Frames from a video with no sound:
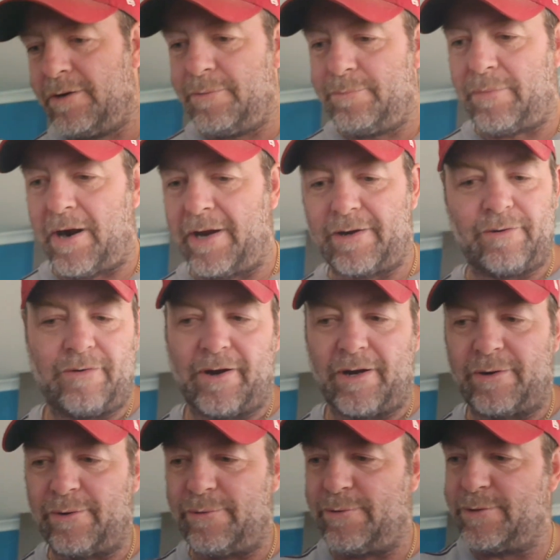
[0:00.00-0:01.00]
breaking
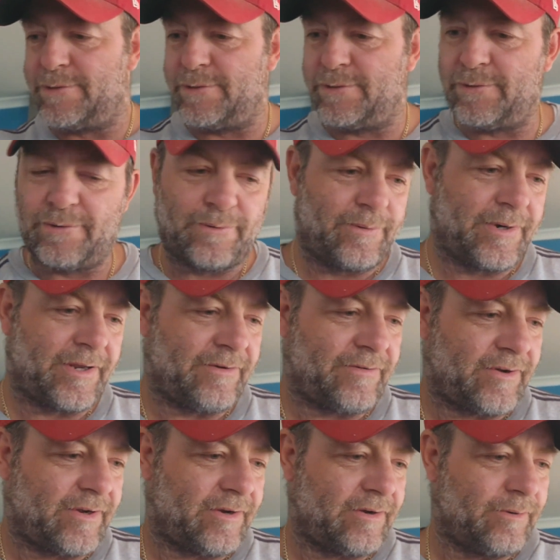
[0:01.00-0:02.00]
records or doing
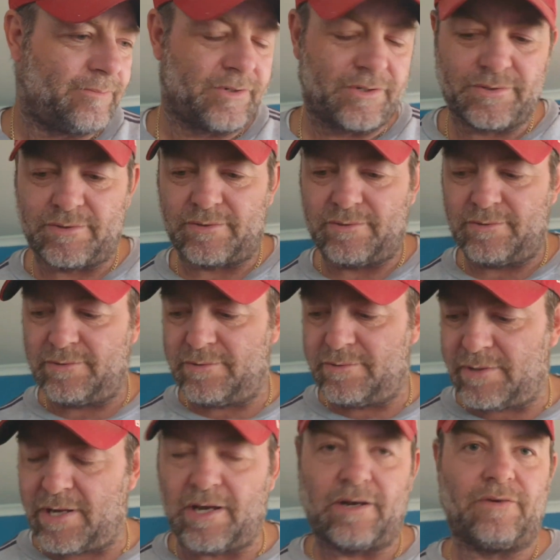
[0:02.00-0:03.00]
whatever. I'm just
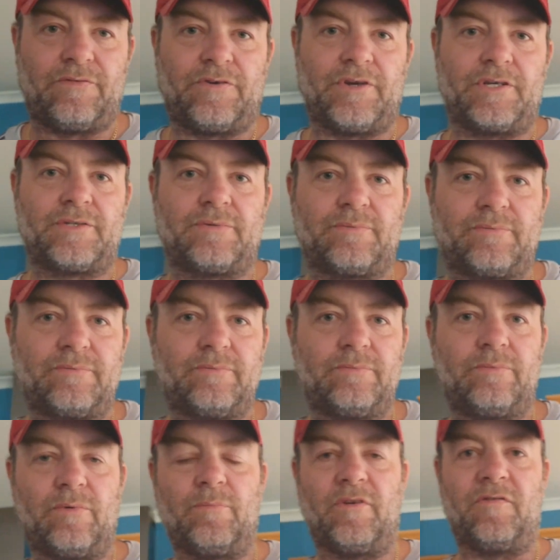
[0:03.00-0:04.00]
out to fish
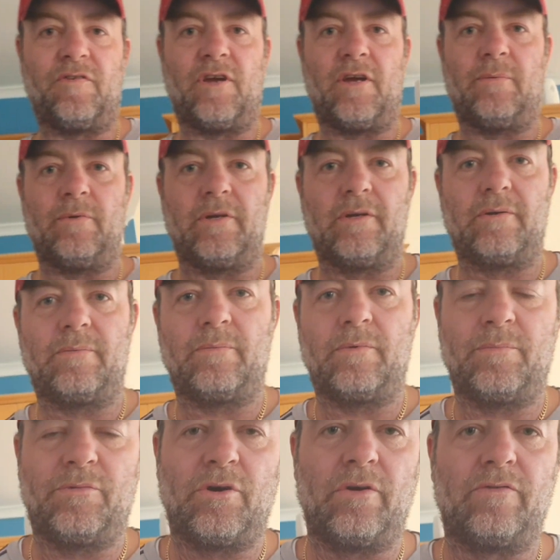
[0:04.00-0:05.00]
with my family, my
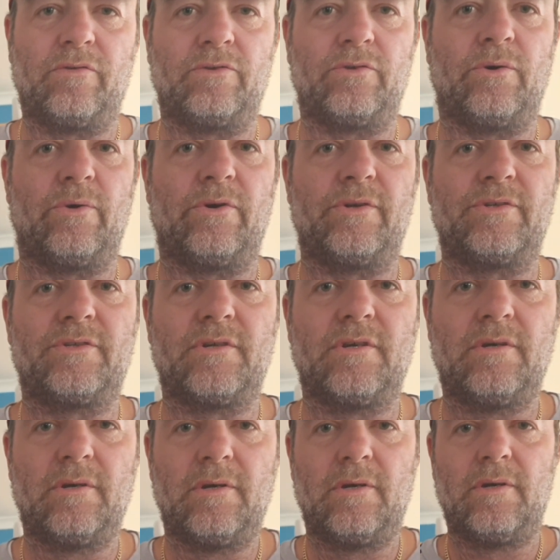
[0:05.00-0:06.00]
beautiful daughters
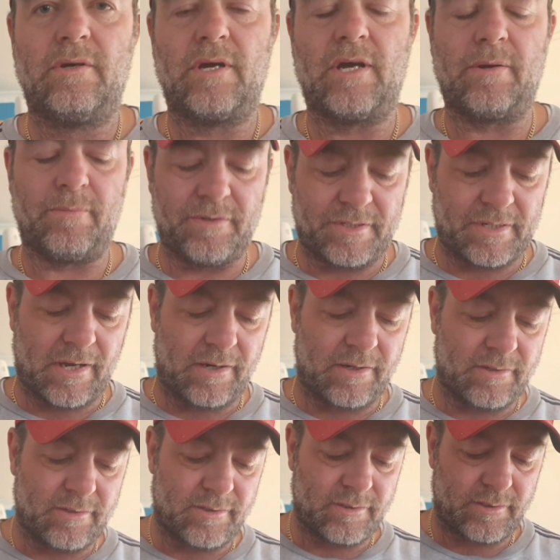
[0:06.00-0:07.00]
and my
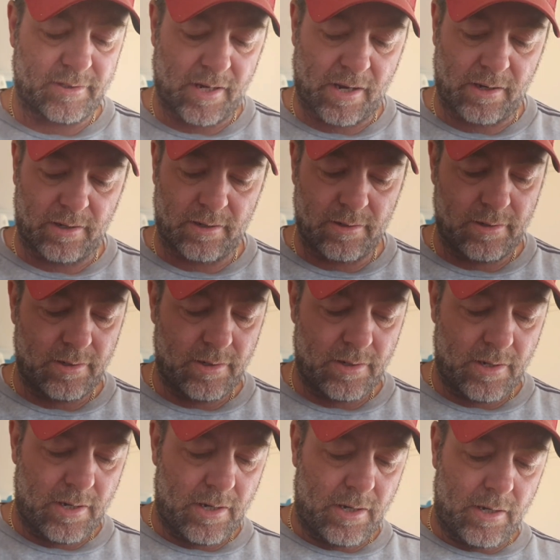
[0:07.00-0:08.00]
son. So
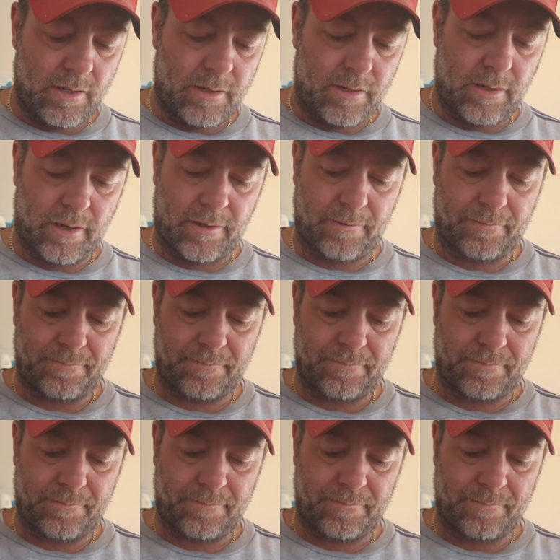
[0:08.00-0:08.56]
yeah,